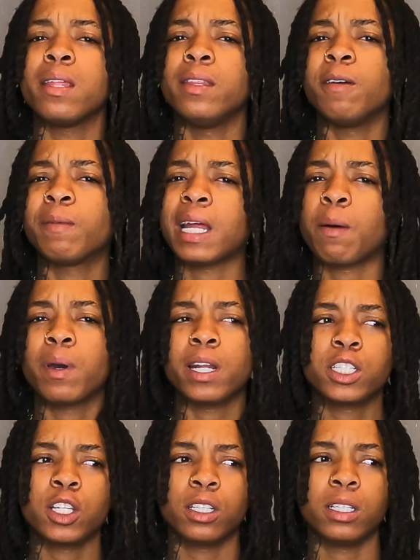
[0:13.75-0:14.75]
Then when I
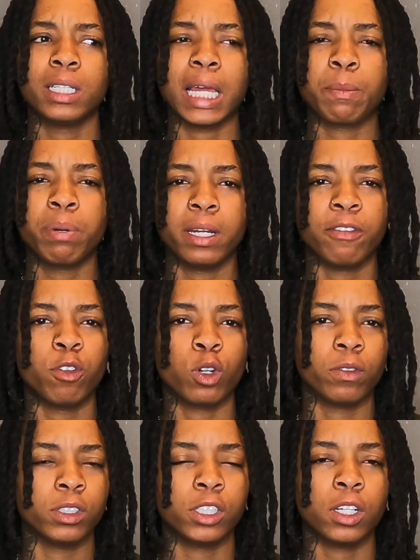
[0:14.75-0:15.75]
wanted to uh, like put in for
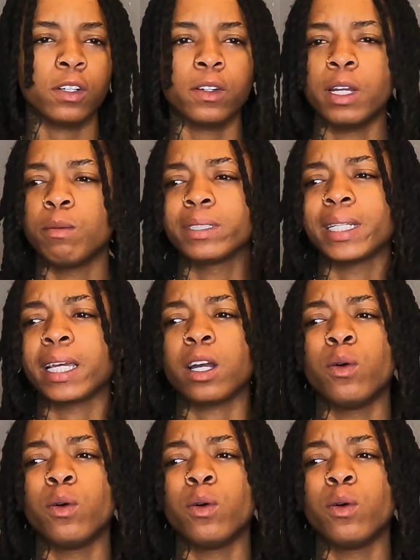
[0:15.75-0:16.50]
the return, it was like,